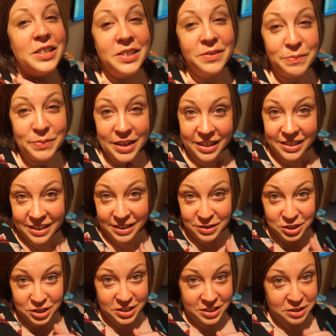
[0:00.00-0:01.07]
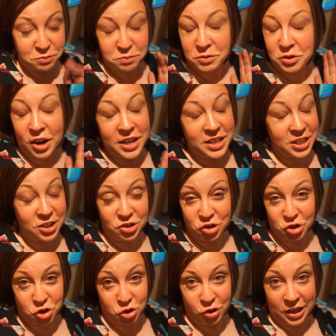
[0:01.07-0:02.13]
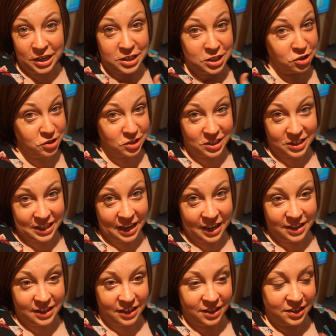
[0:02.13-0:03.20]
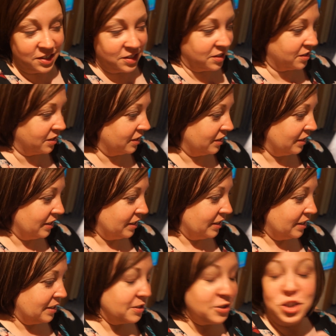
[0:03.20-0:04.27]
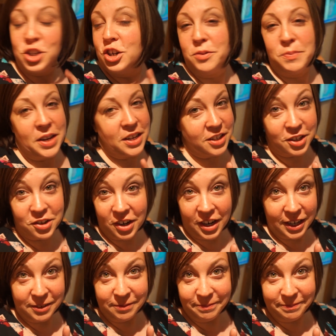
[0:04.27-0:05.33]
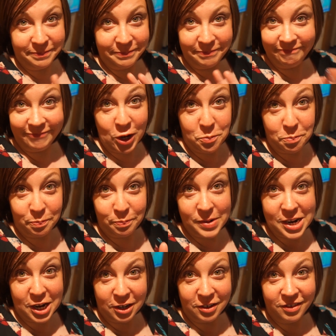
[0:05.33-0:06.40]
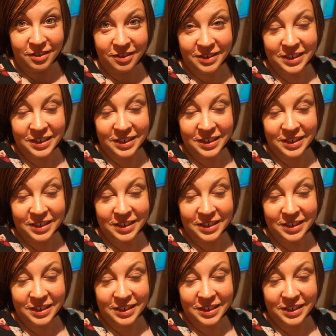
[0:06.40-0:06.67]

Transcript: because I just cried tears of joy, tears She's of sadness. Cry now. You can hear it. No, I'm not going to cry. Nope, done.